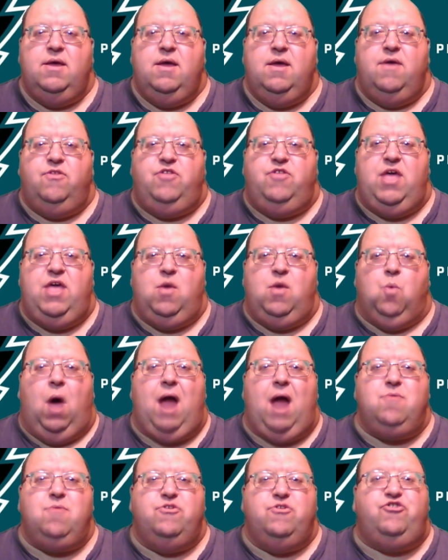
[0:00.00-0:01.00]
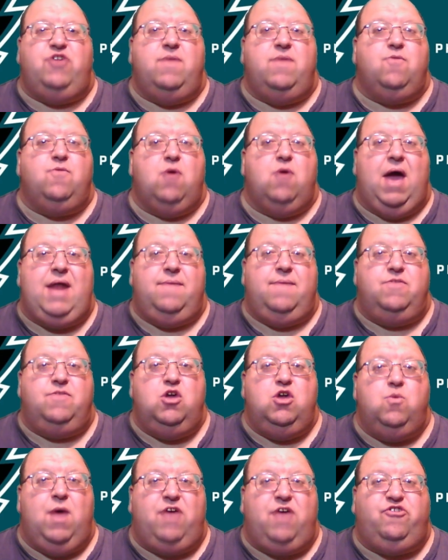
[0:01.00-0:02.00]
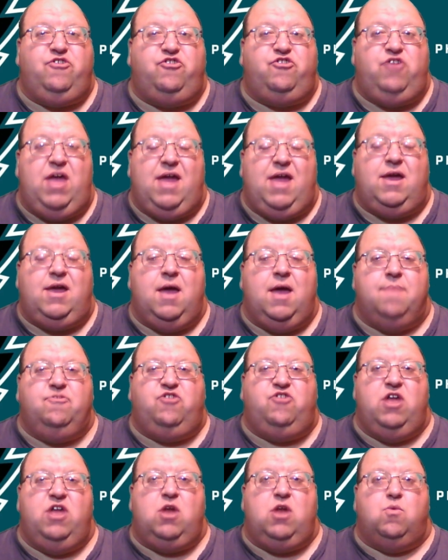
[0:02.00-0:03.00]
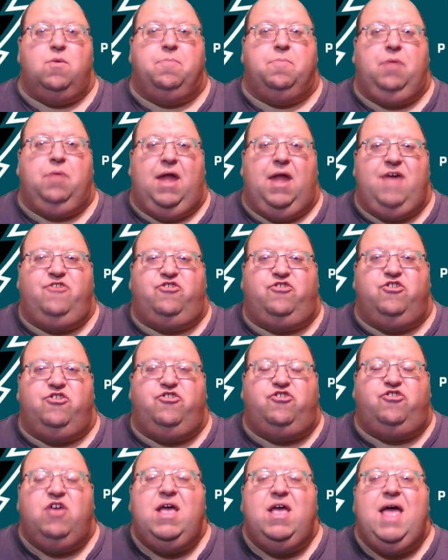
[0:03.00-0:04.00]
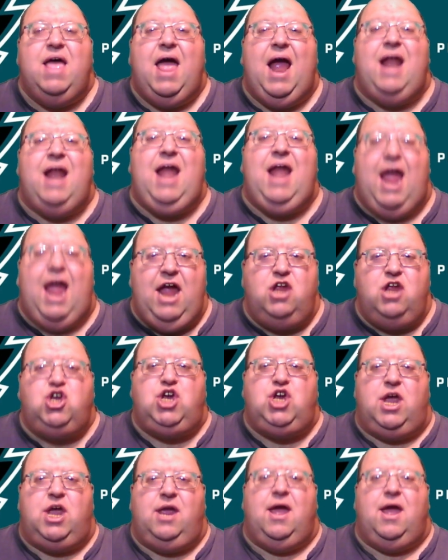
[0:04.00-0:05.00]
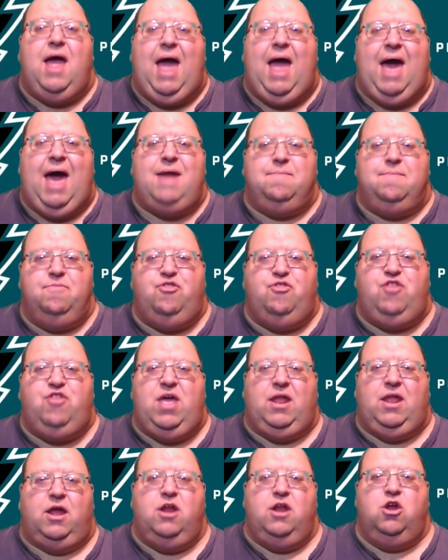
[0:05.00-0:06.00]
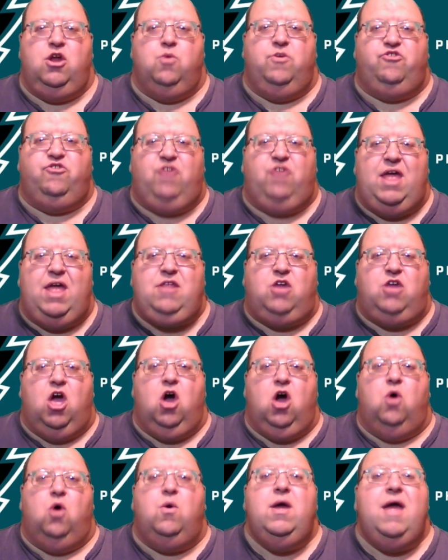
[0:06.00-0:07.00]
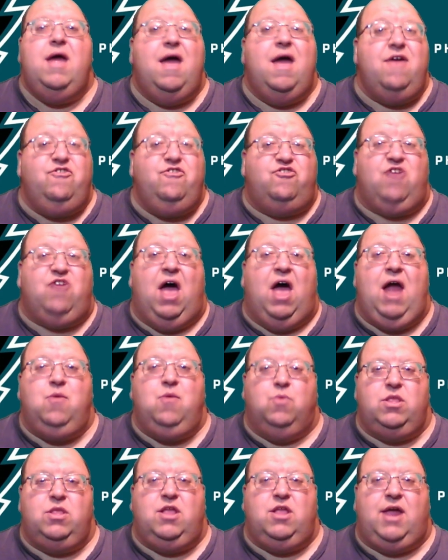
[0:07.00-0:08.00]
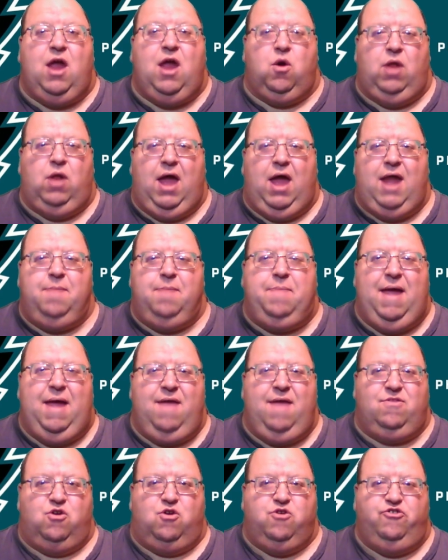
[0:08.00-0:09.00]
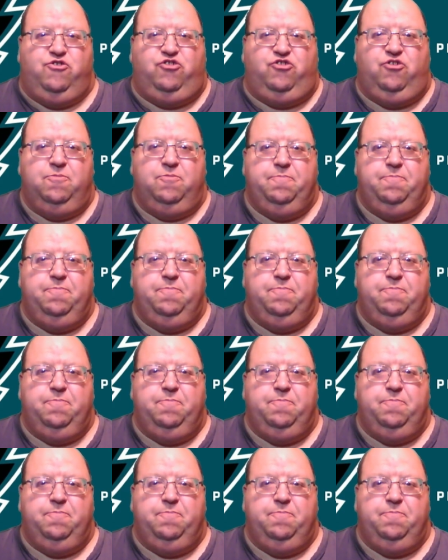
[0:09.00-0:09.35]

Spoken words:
The wide receiver out of USC comes in and replaces an aging Adam Thielen, who was let go and signed with the Carolina Panthers.